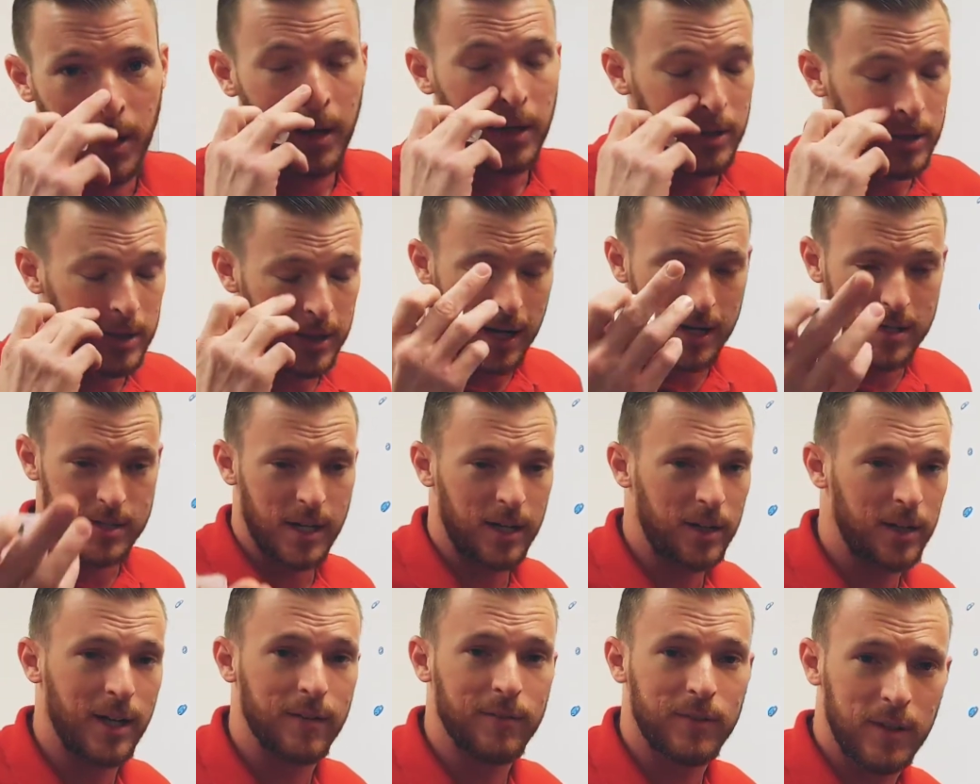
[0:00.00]
You guys, I
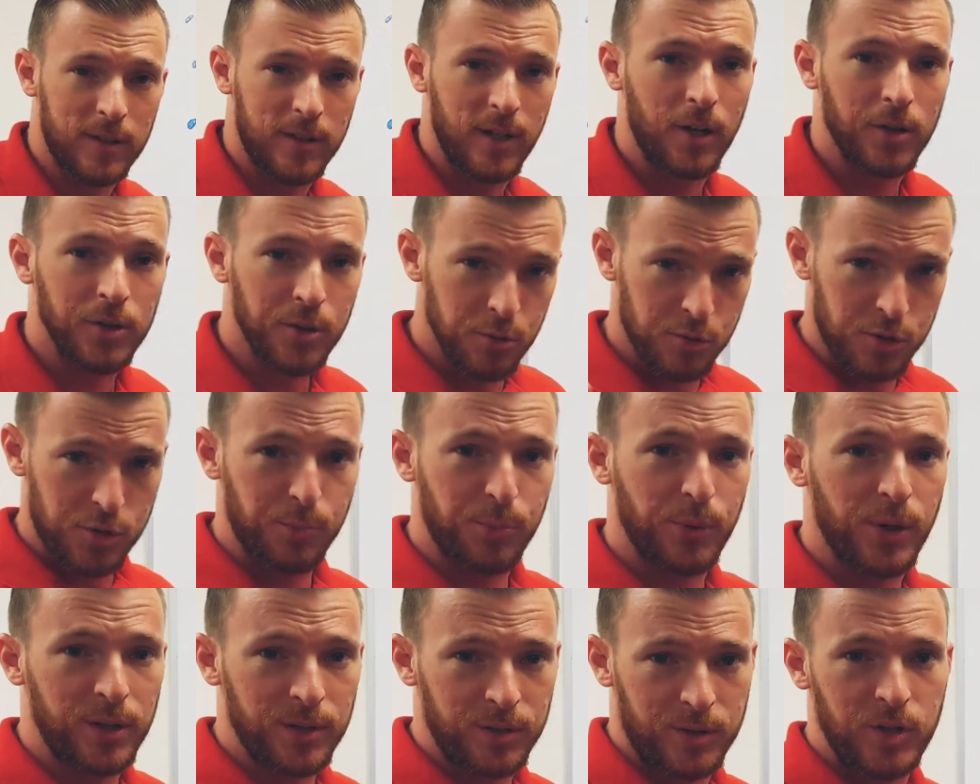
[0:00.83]
don't have to tell you,
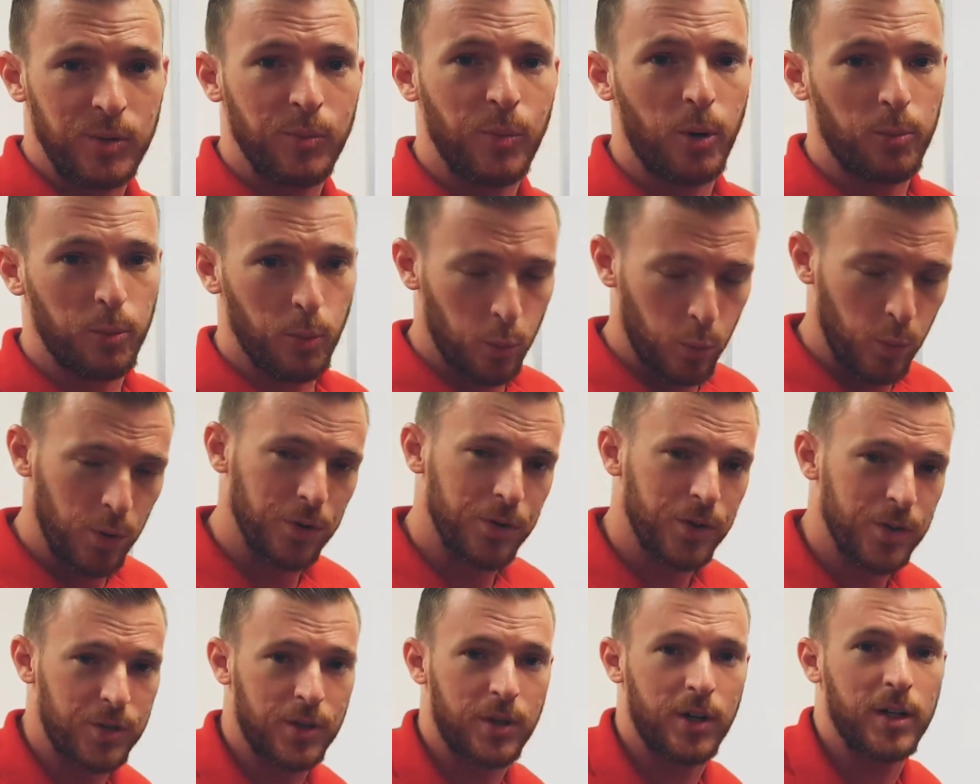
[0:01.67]
Sprint and T-Mobile will
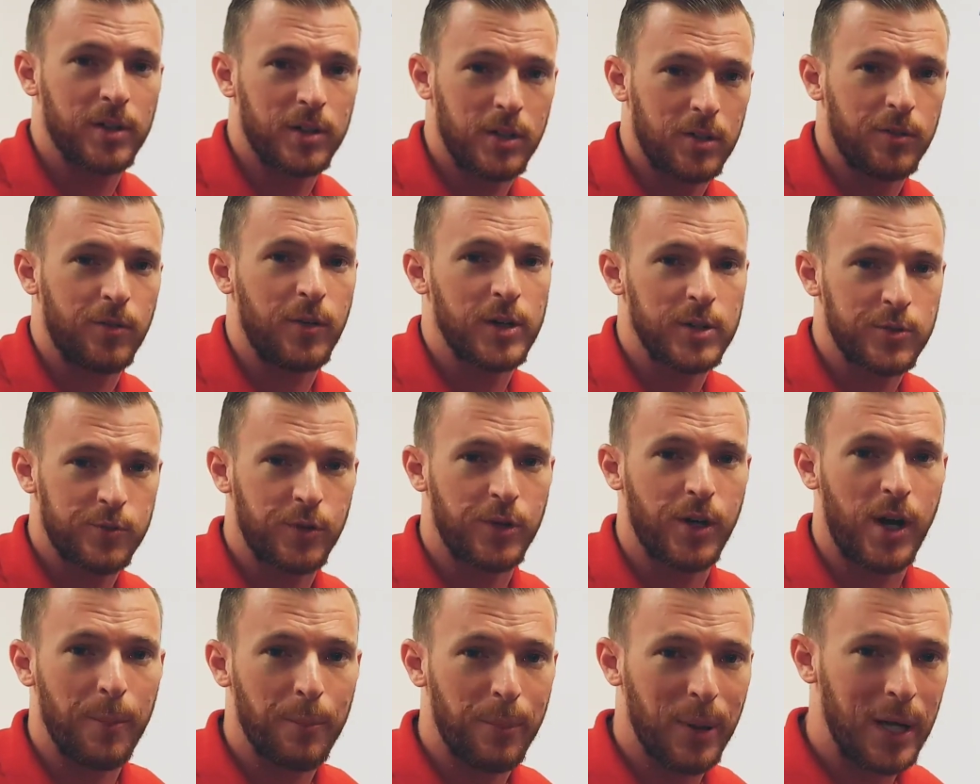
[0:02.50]
disconnect a device for
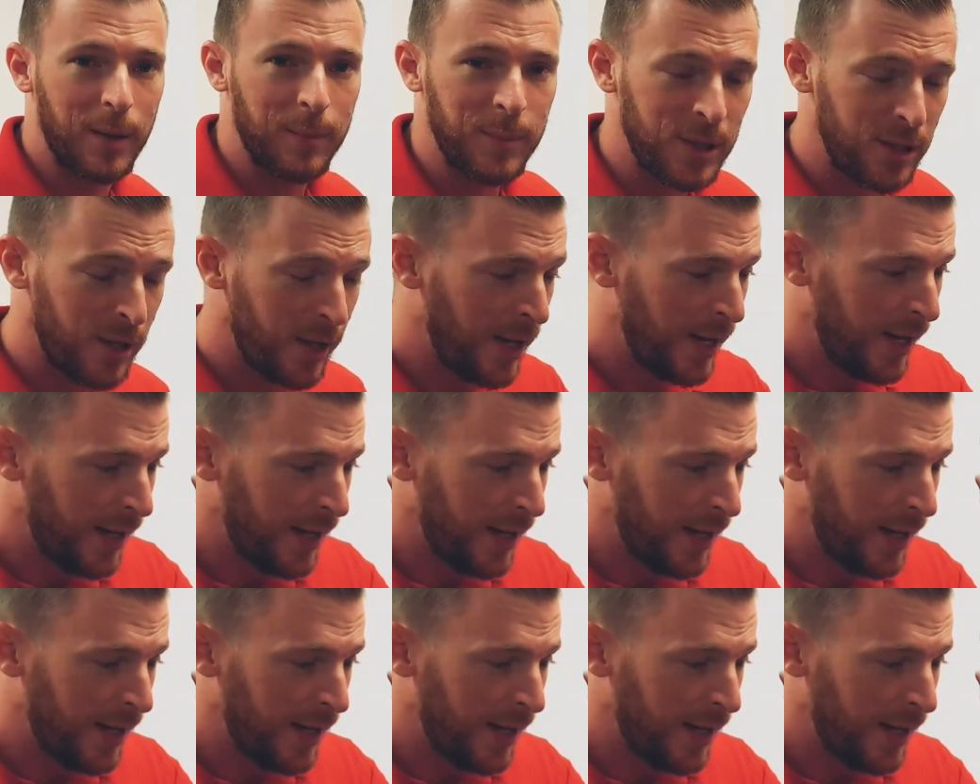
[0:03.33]
non-payment.